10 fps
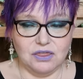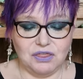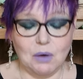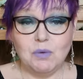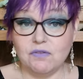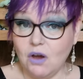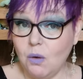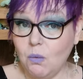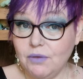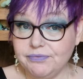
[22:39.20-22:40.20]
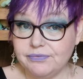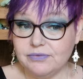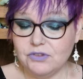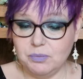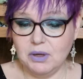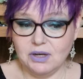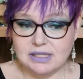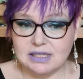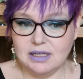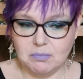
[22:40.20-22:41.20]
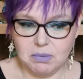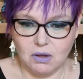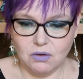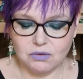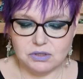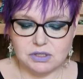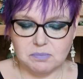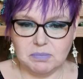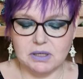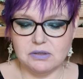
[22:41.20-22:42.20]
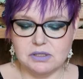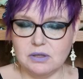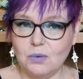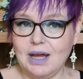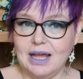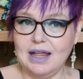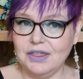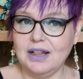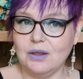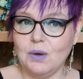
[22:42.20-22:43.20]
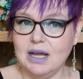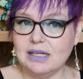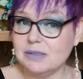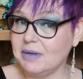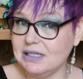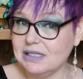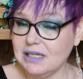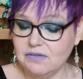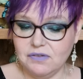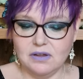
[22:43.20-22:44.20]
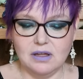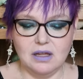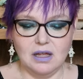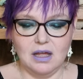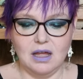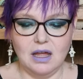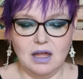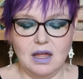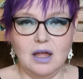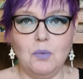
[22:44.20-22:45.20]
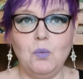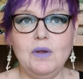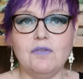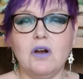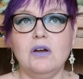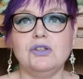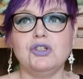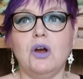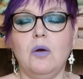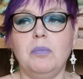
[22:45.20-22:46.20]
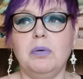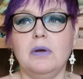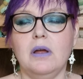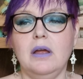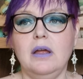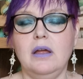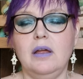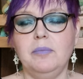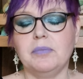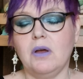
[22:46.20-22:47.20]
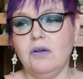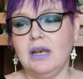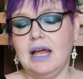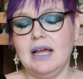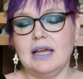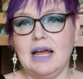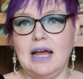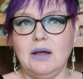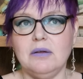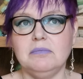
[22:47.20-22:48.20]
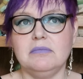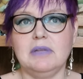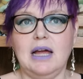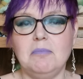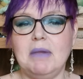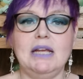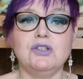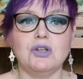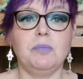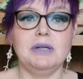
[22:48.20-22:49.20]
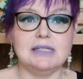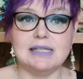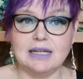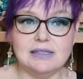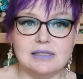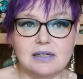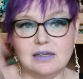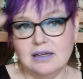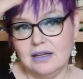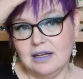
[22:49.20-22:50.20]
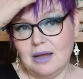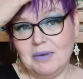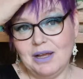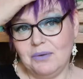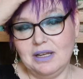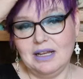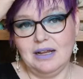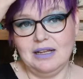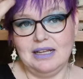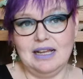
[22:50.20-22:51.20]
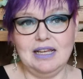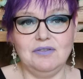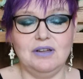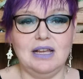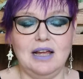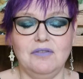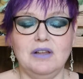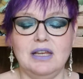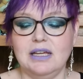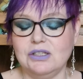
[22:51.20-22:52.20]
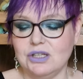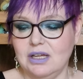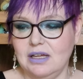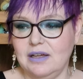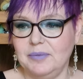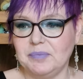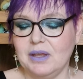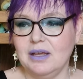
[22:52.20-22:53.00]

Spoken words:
that we've got one, to be honest, in a box, because I think they're quite expensive. We've got a shop on like our like main shopping centre. I mean, I live in like a village, and